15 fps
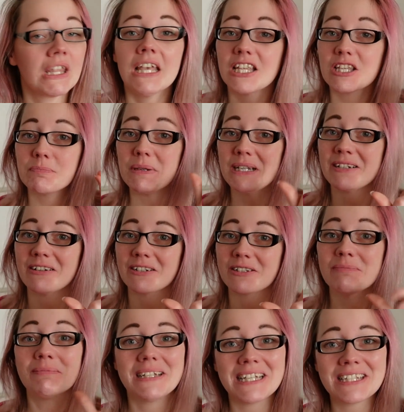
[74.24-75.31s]
Speaking of
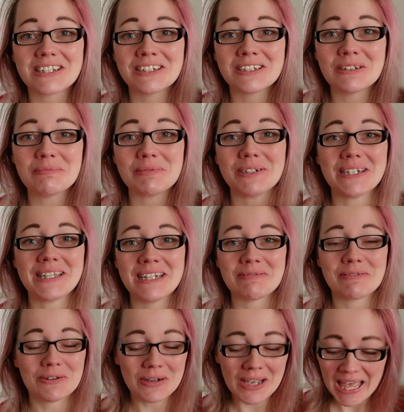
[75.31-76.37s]
autumn, it's October.
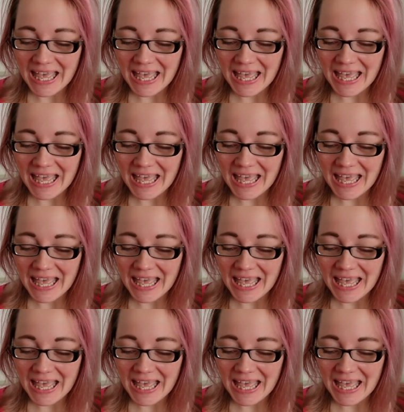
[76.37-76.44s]
Therefore,